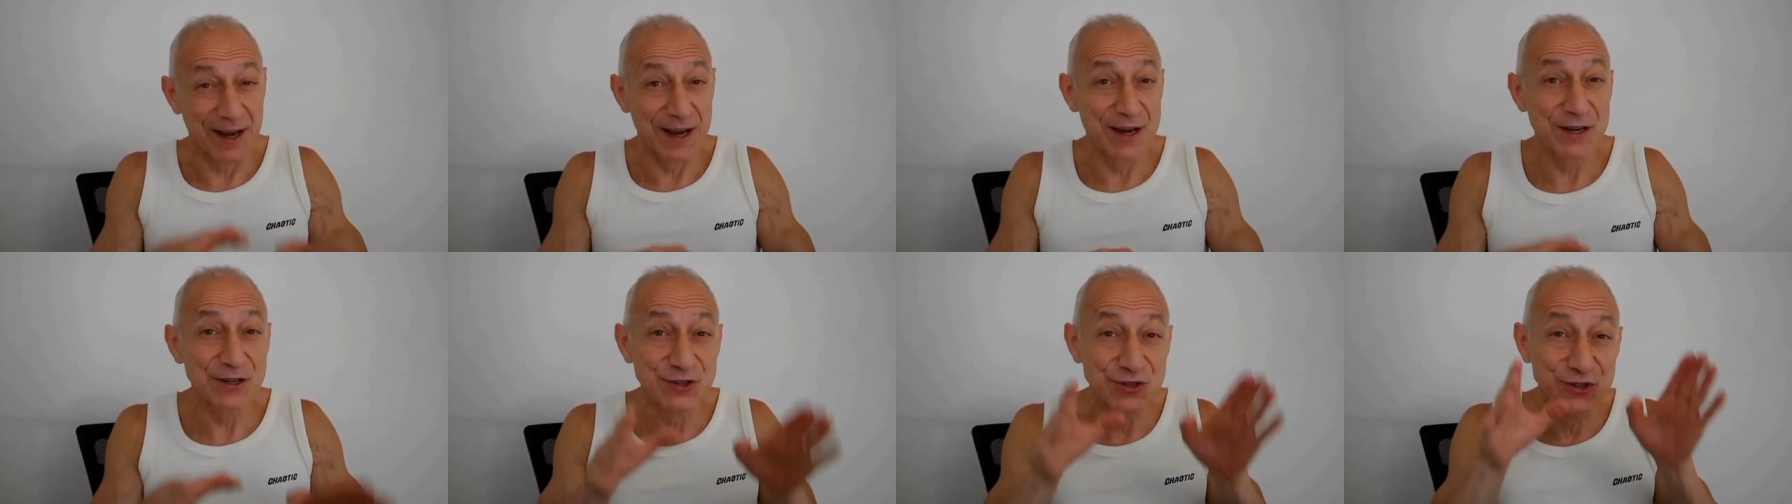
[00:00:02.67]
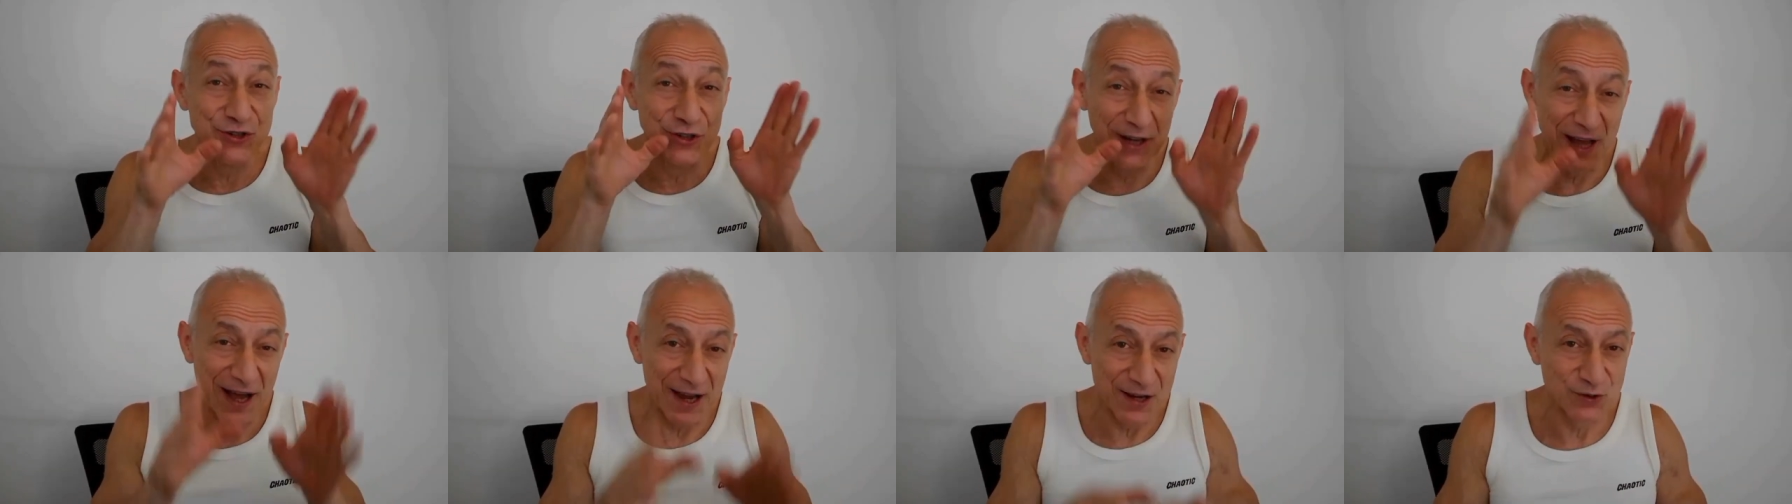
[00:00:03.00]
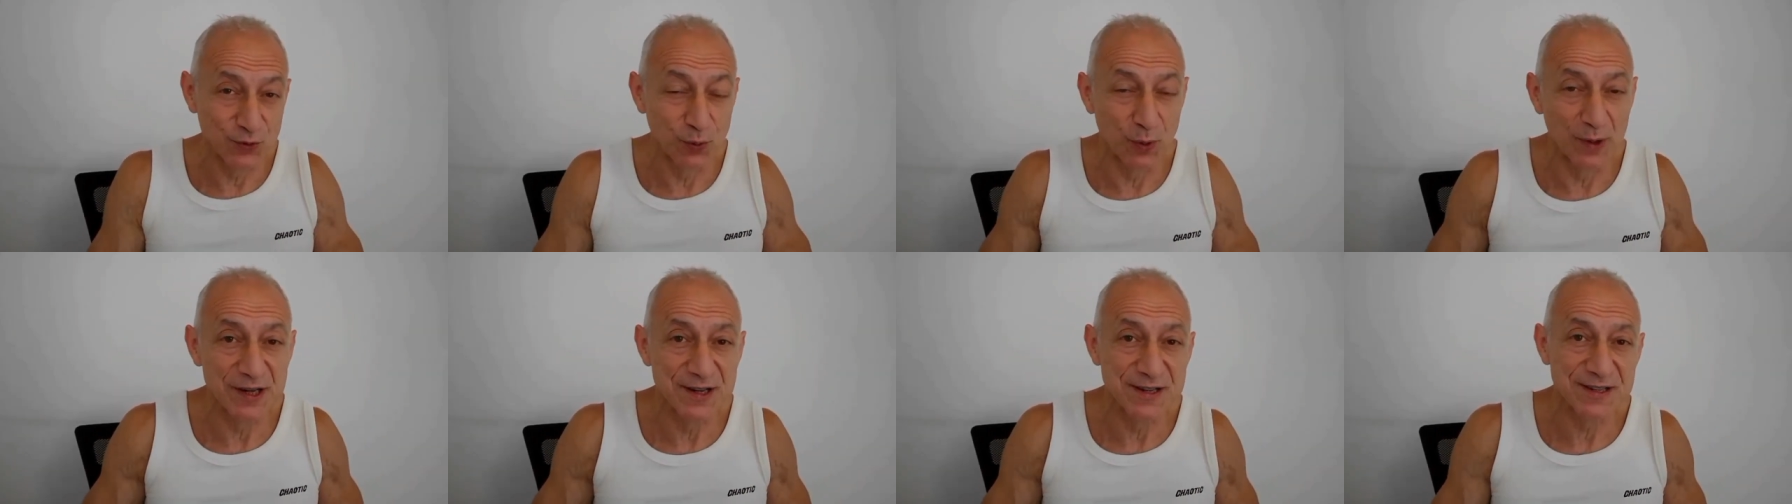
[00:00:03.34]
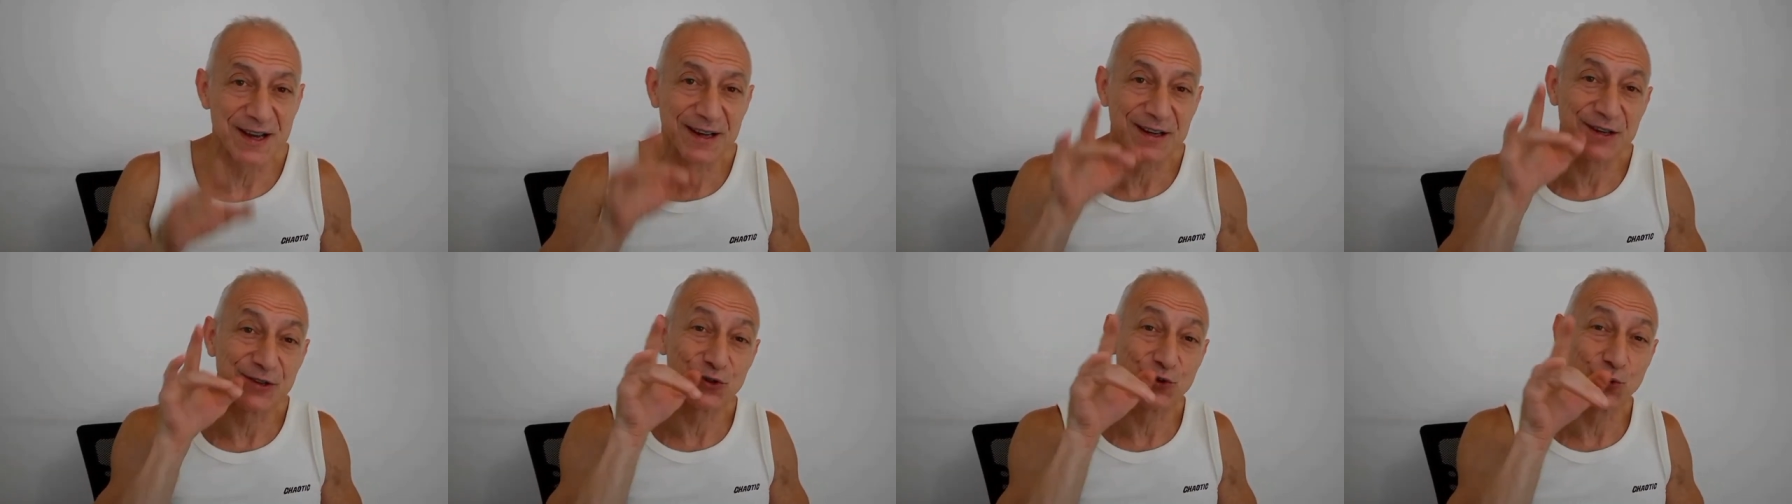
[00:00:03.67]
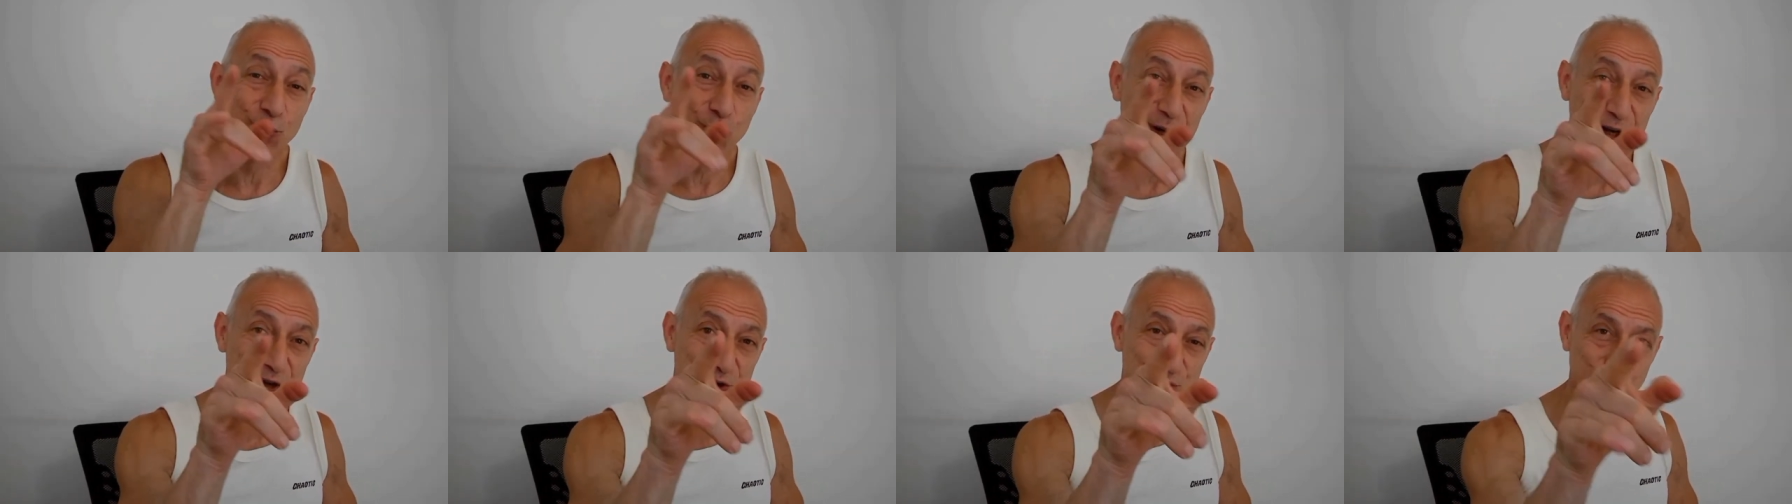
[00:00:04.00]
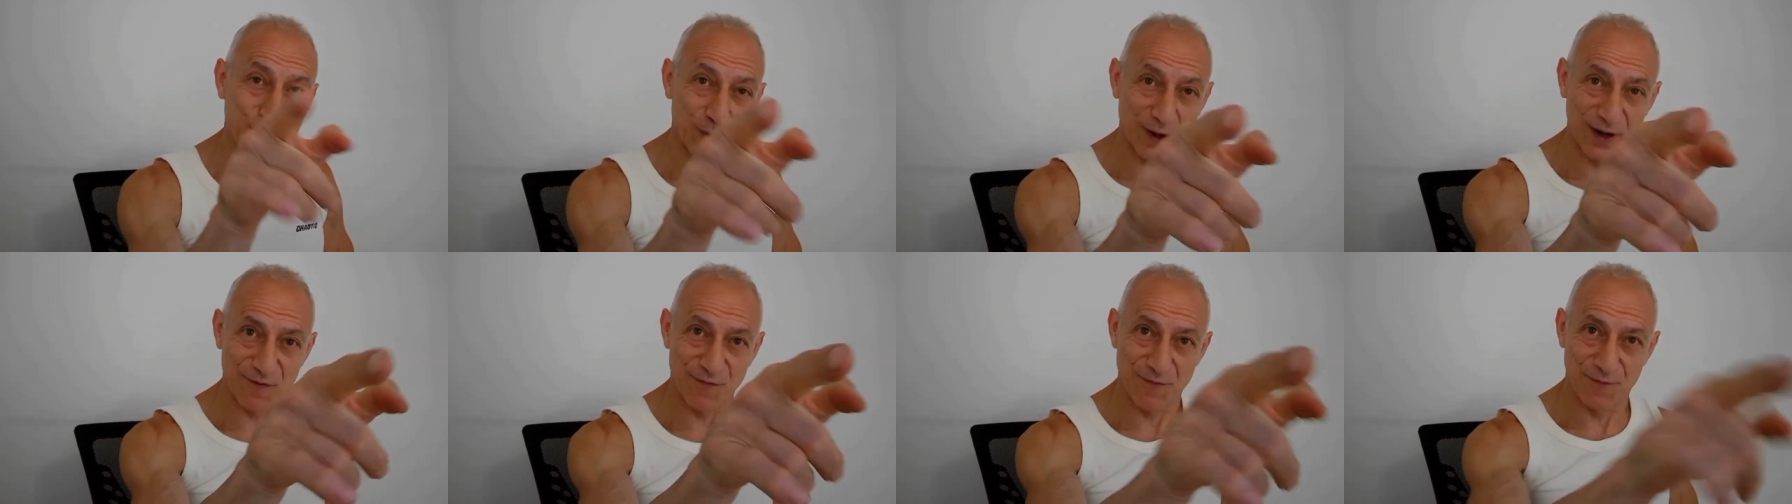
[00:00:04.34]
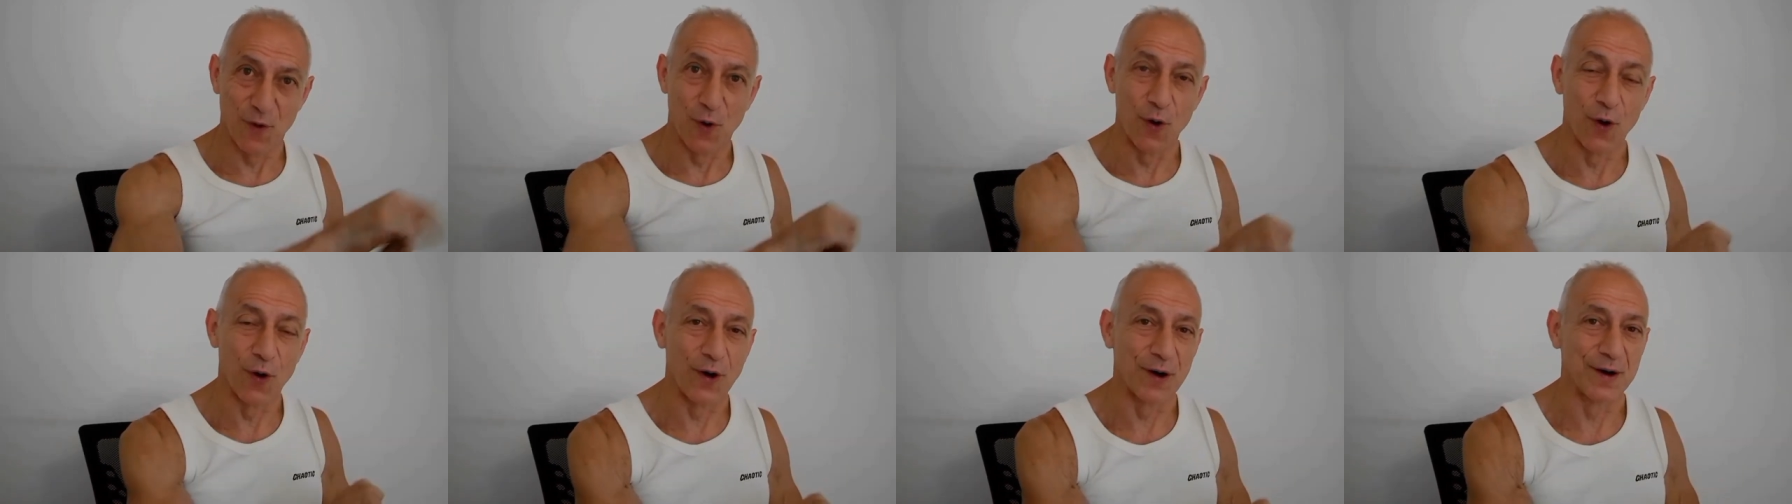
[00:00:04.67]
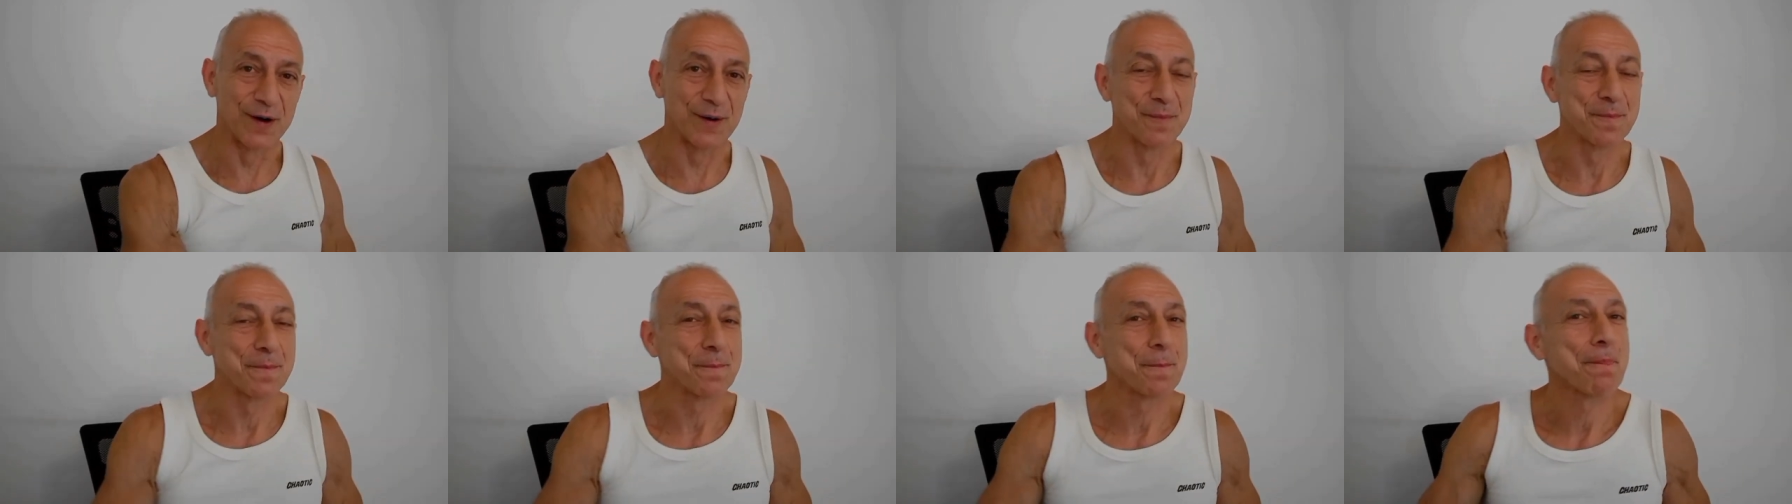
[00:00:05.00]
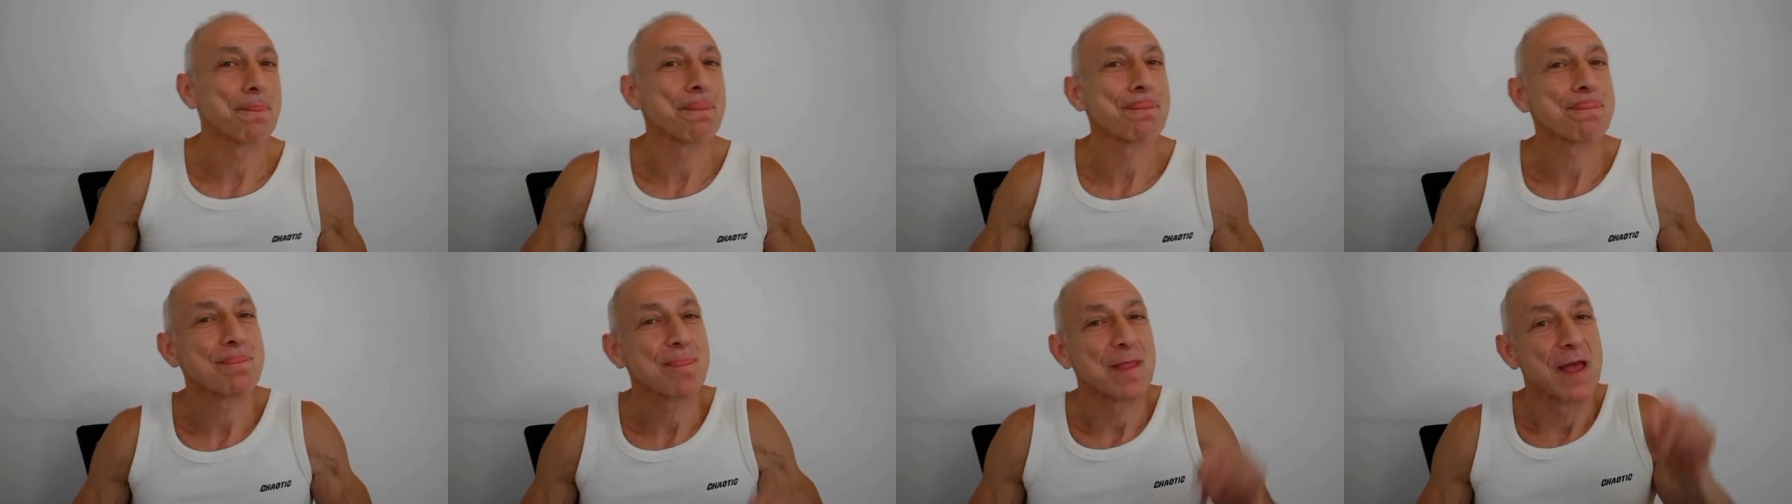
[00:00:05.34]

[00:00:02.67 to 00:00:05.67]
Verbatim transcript: Today is July twenty-second, twenty twenty-four.